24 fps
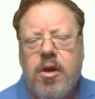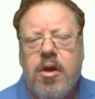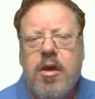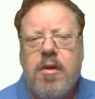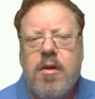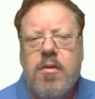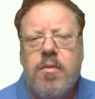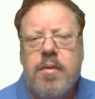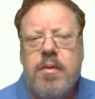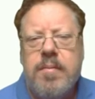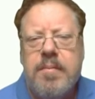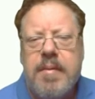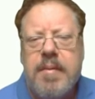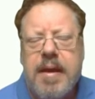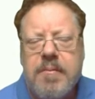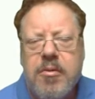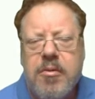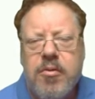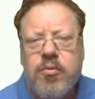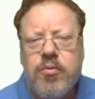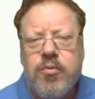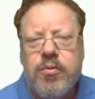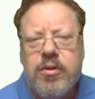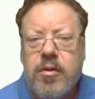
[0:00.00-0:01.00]

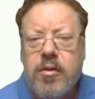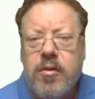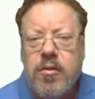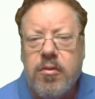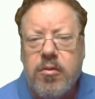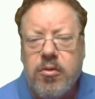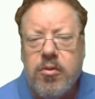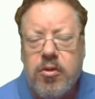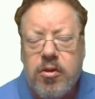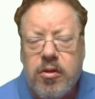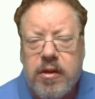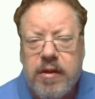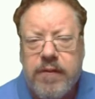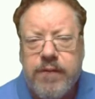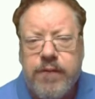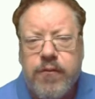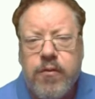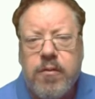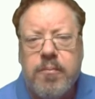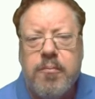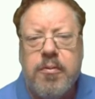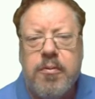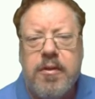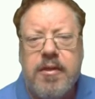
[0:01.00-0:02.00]
remember, you're looking
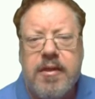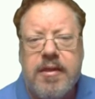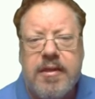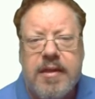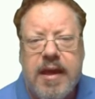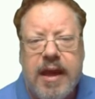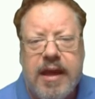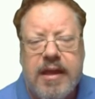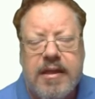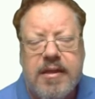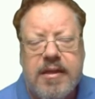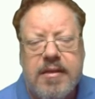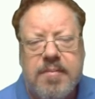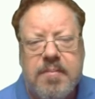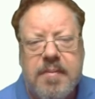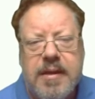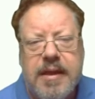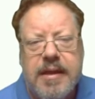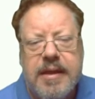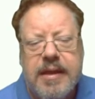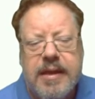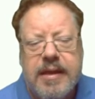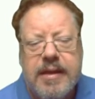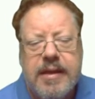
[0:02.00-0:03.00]
for precise
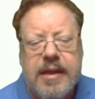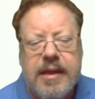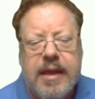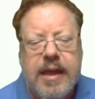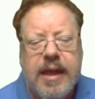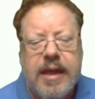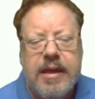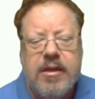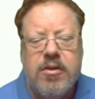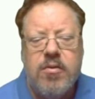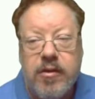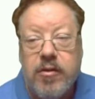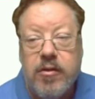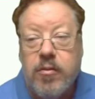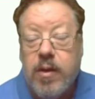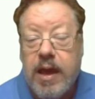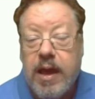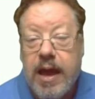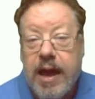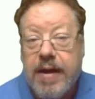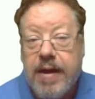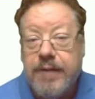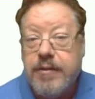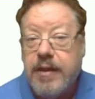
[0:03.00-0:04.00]
meaning, and you
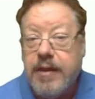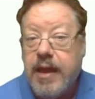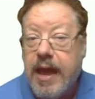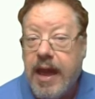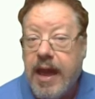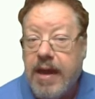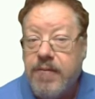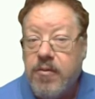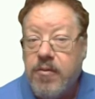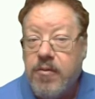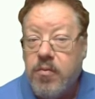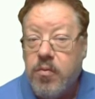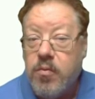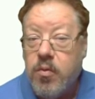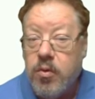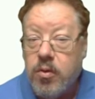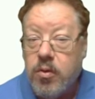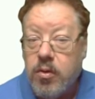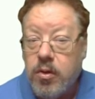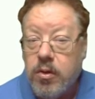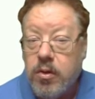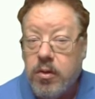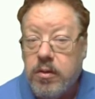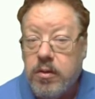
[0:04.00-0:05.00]
have to have a
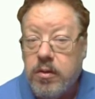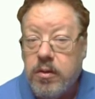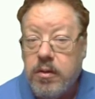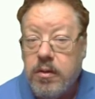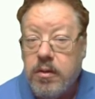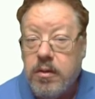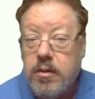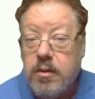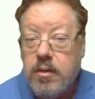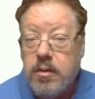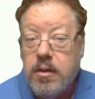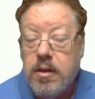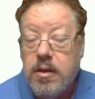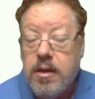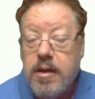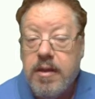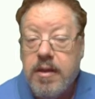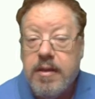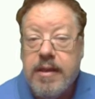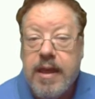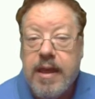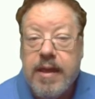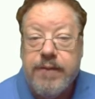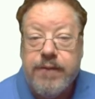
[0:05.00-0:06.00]
word
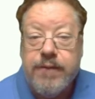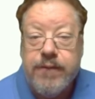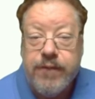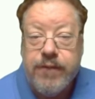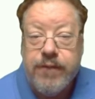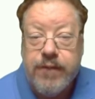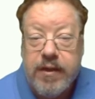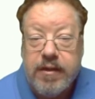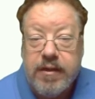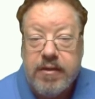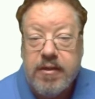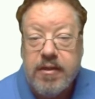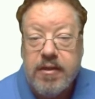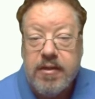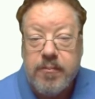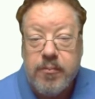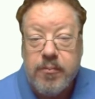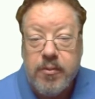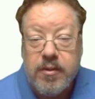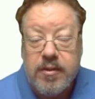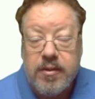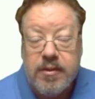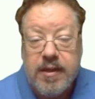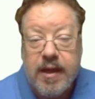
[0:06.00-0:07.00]
that fits the
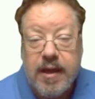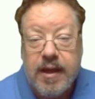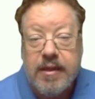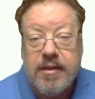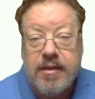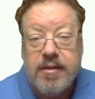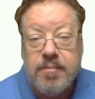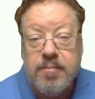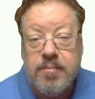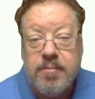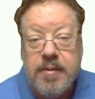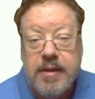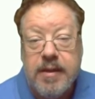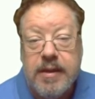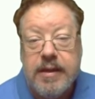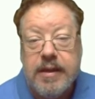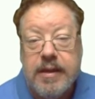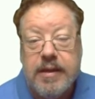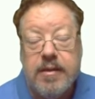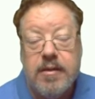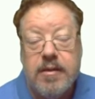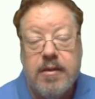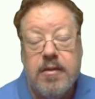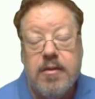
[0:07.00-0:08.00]
precise
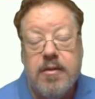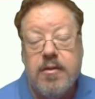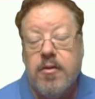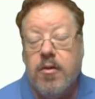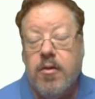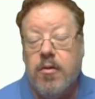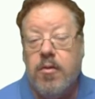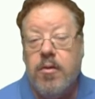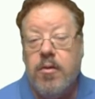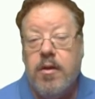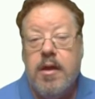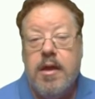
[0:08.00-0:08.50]
meaning. So